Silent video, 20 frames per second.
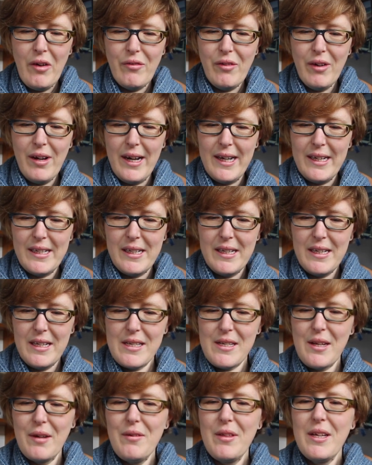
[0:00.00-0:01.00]
Right,
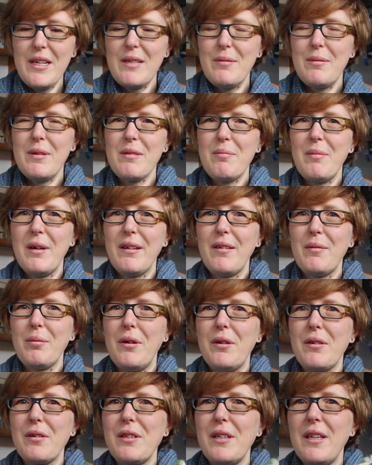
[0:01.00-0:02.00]
so this was my
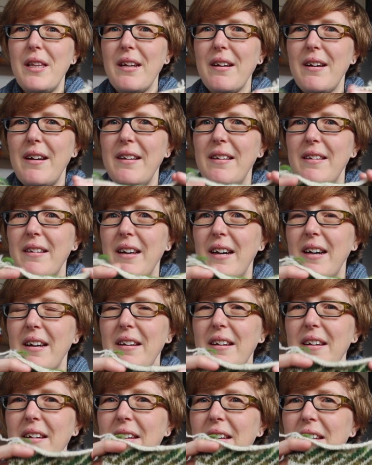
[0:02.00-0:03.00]
swatch that I
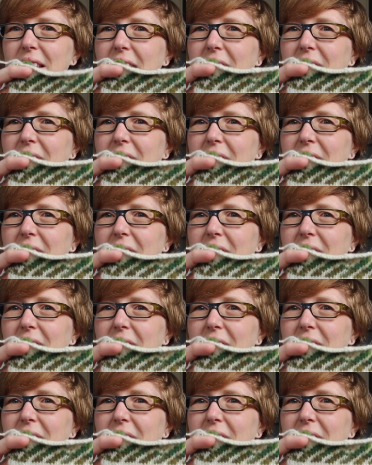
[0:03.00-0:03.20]
started.